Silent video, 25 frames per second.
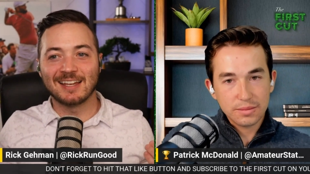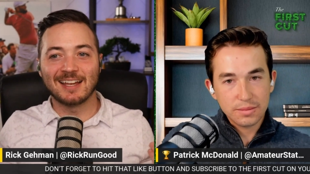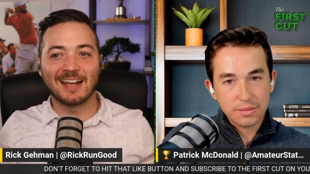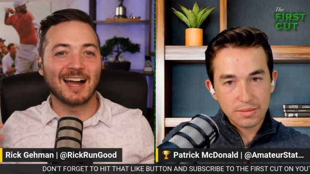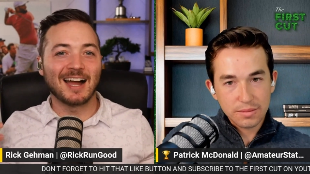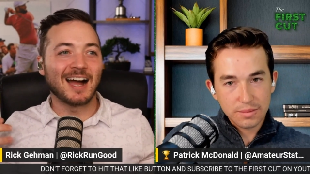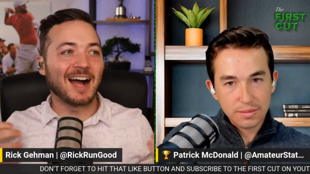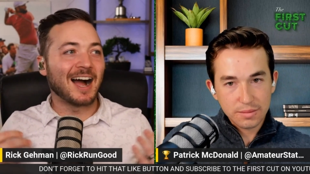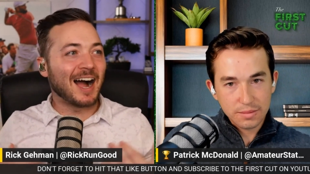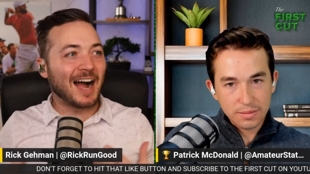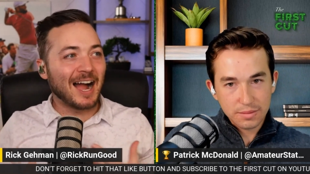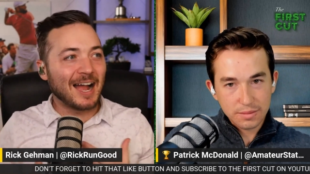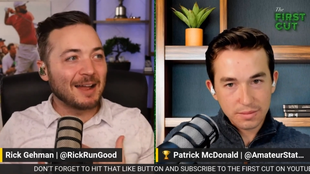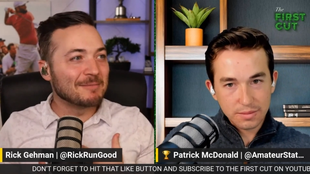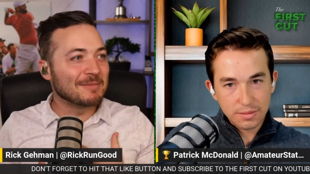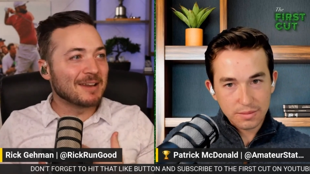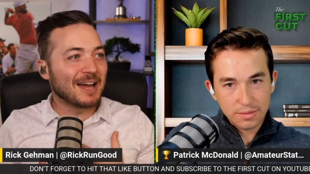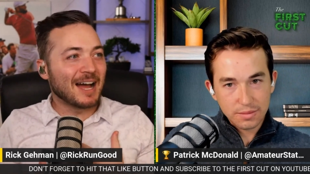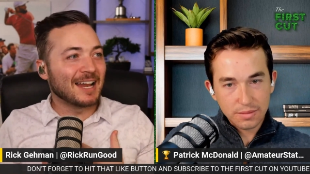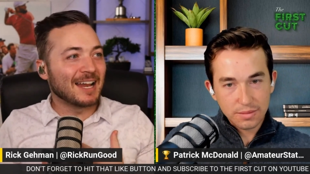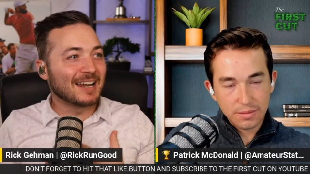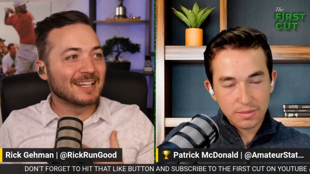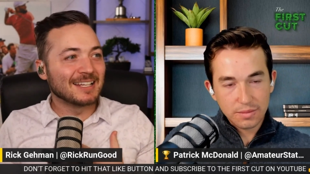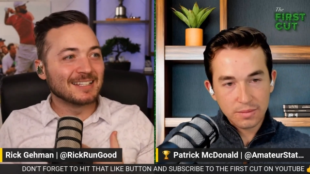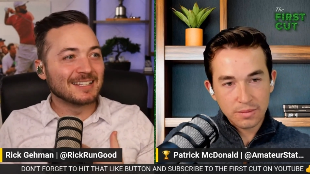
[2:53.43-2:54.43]
Speaker 1: I'm not
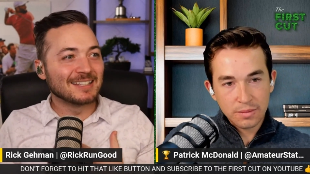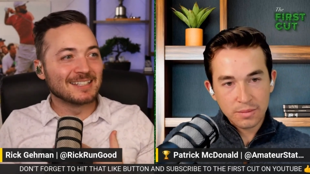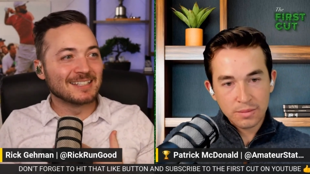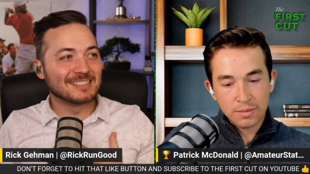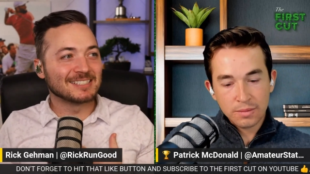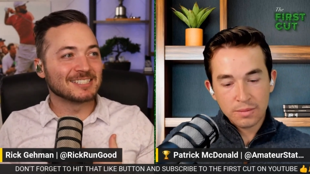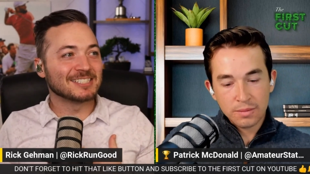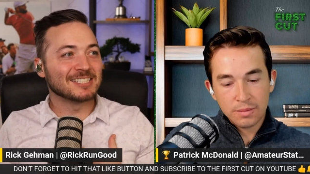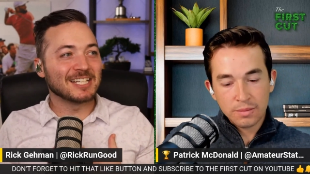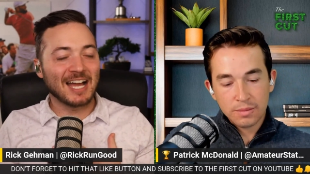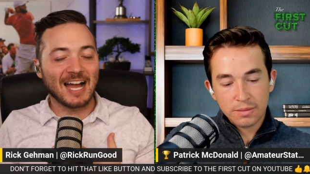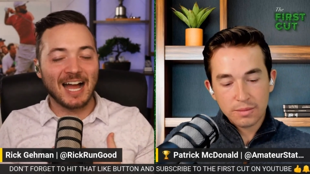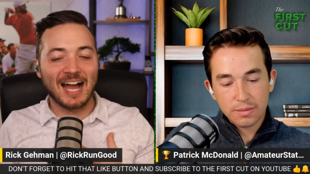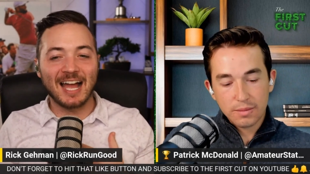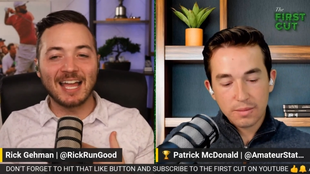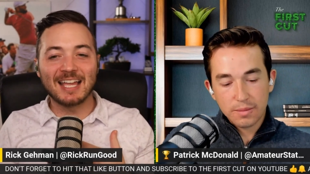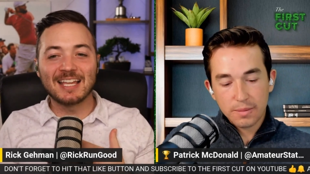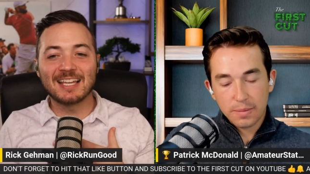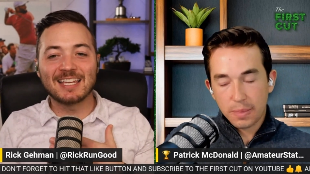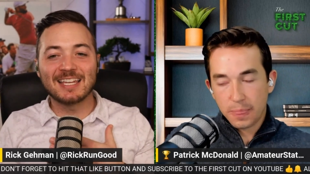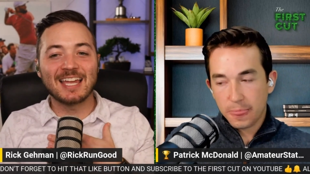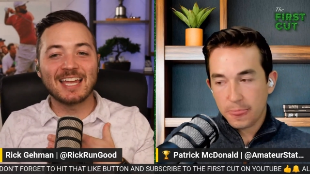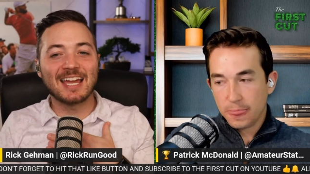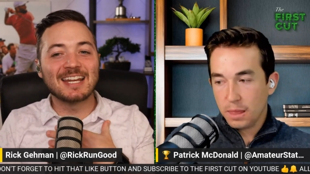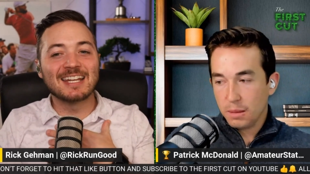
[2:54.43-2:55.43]
in the I
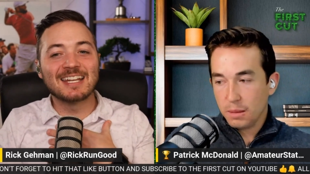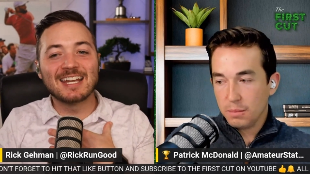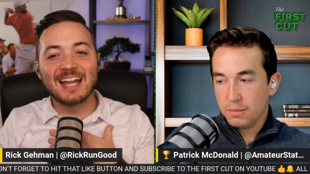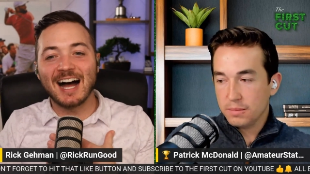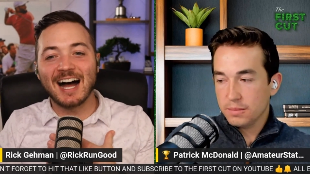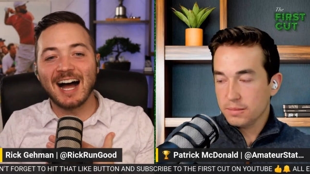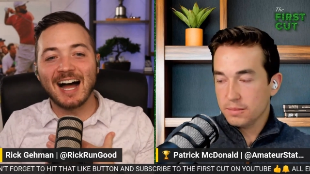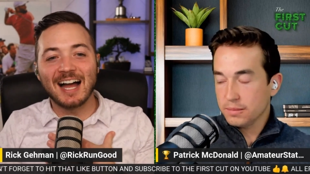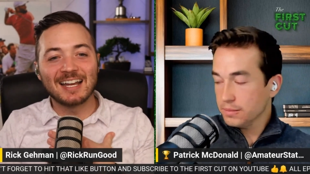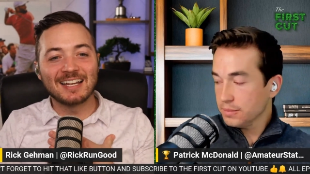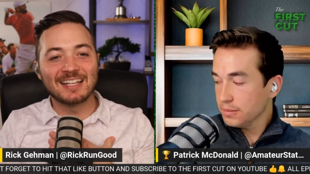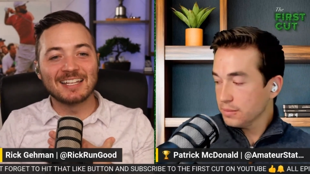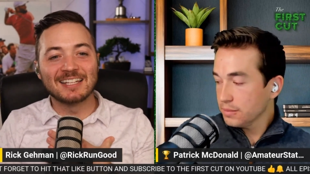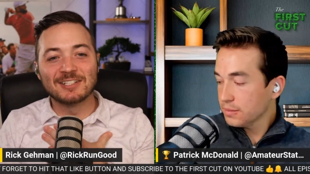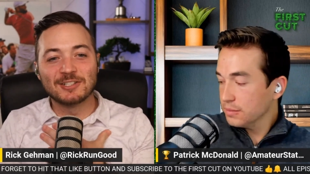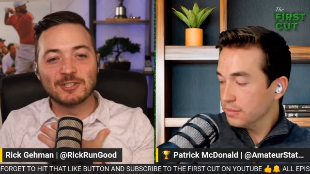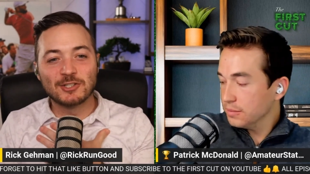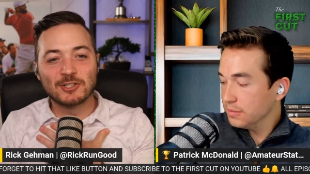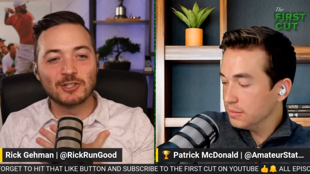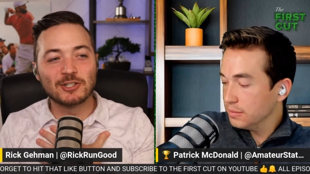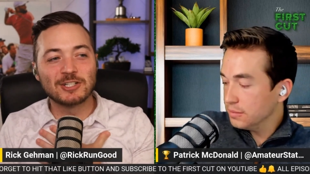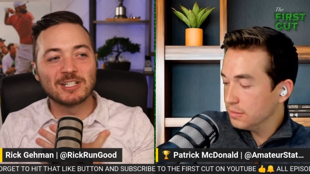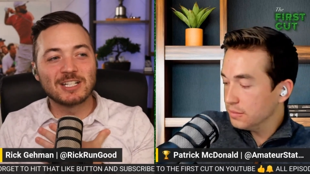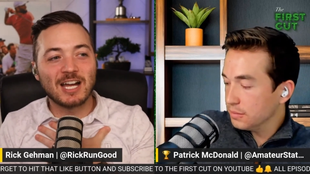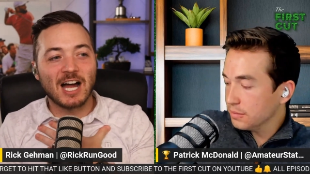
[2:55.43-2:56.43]
cannot in
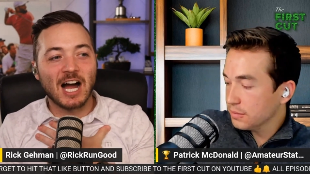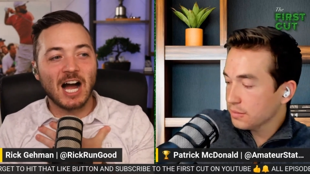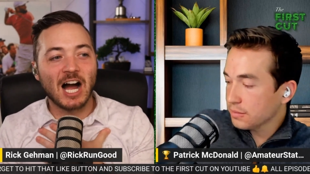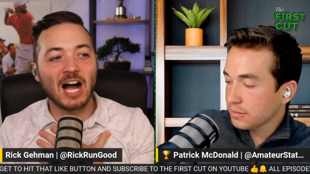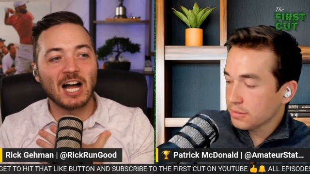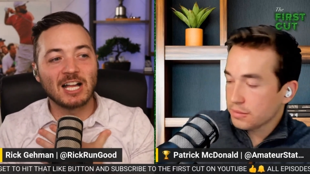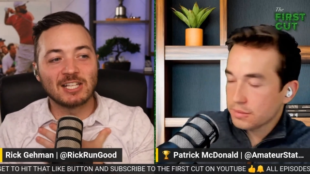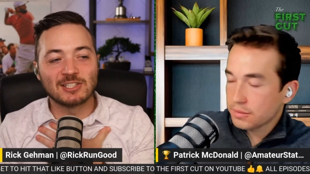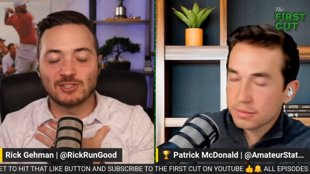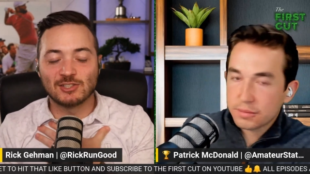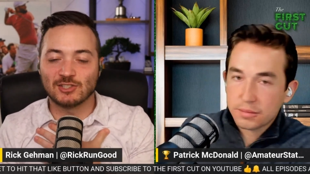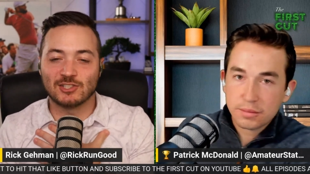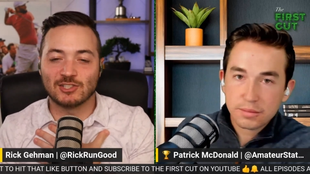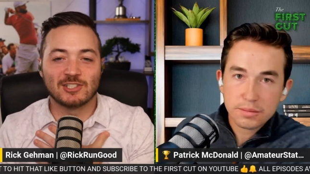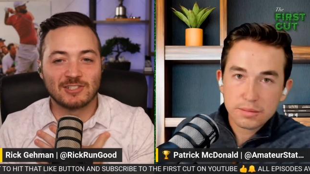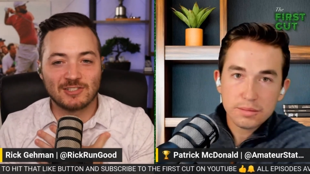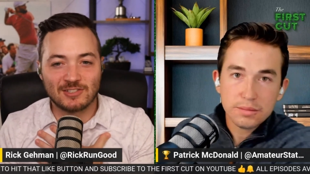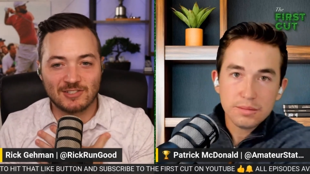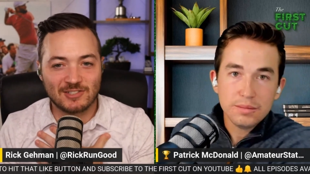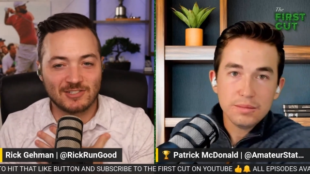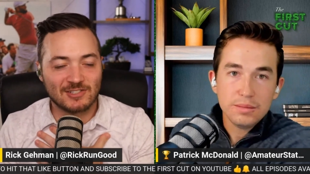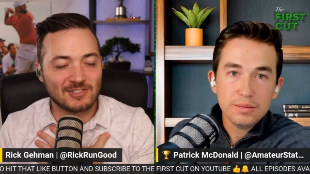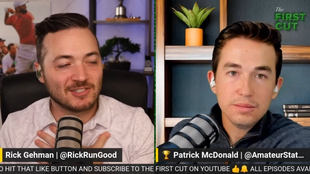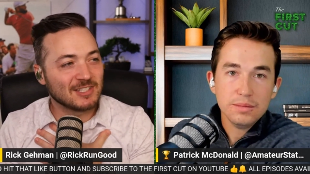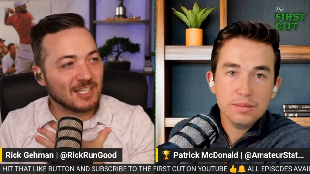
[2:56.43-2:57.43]
good conscience
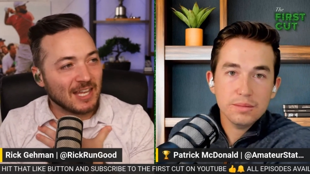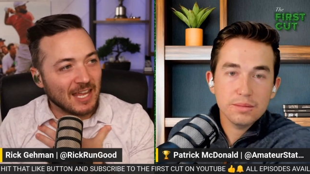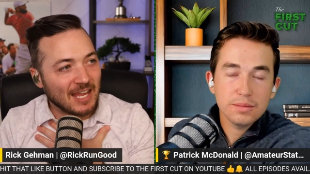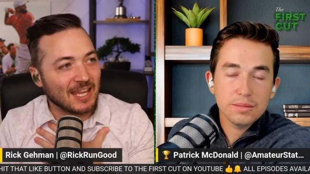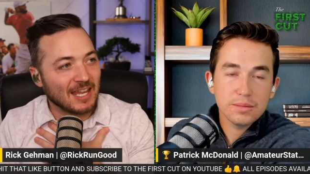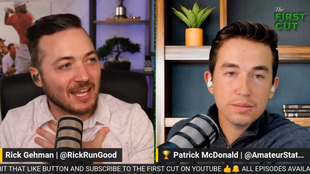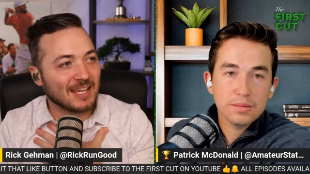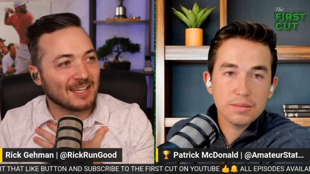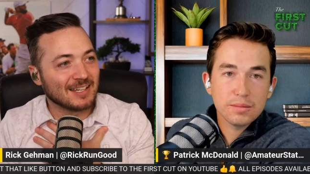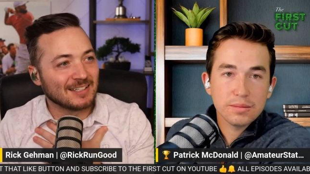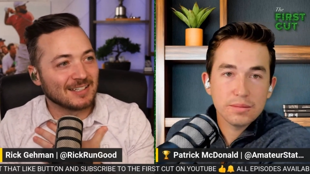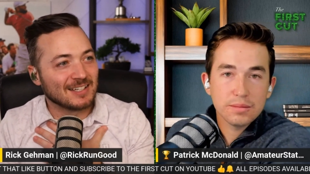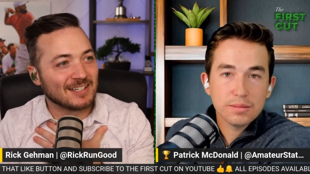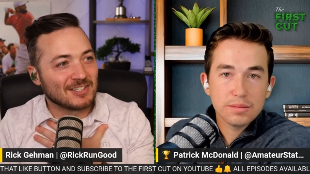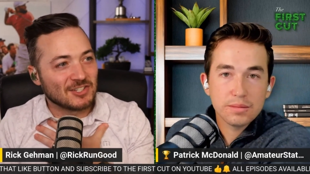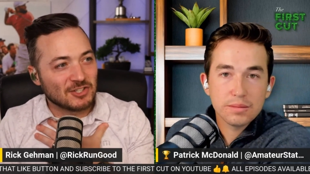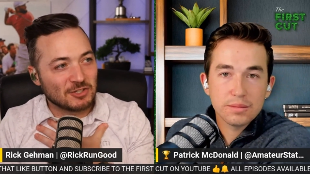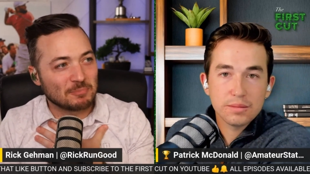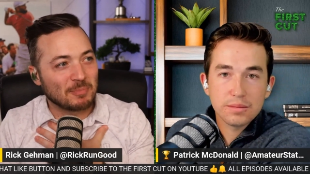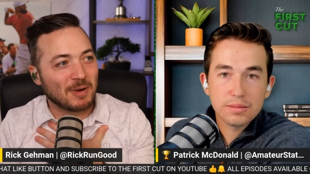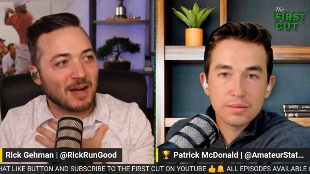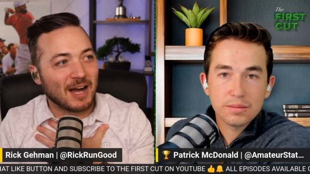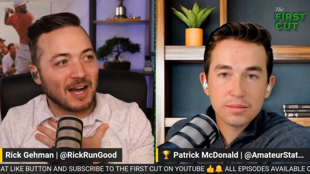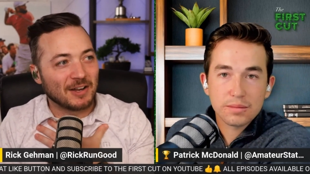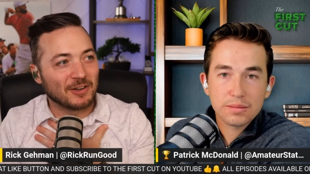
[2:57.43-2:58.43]
take a
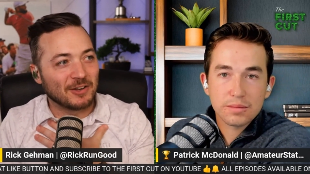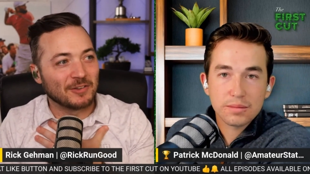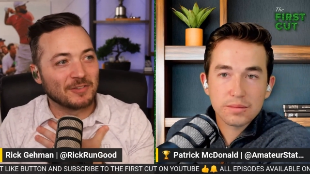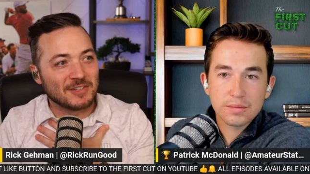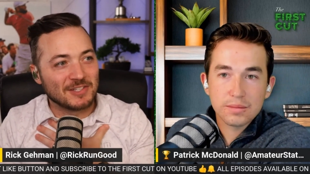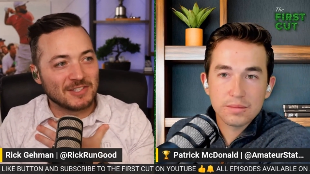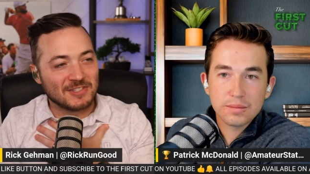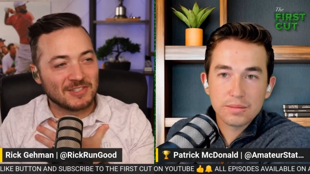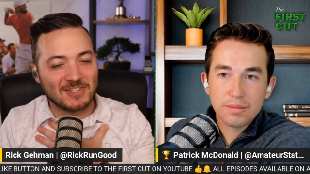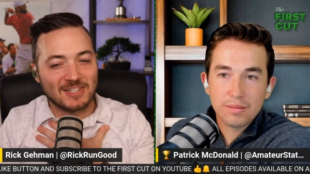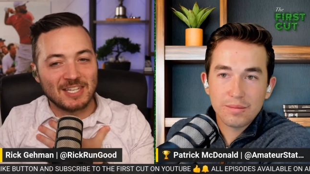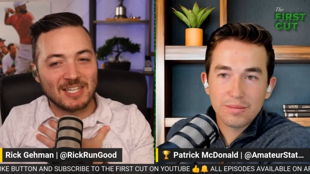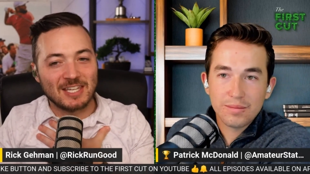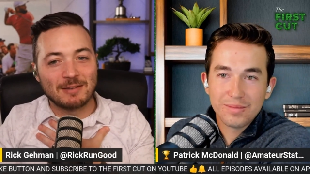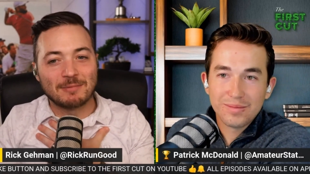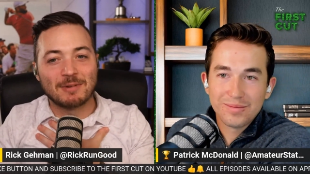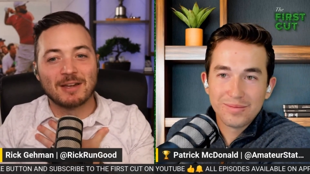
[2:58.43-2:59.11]
spot on this team.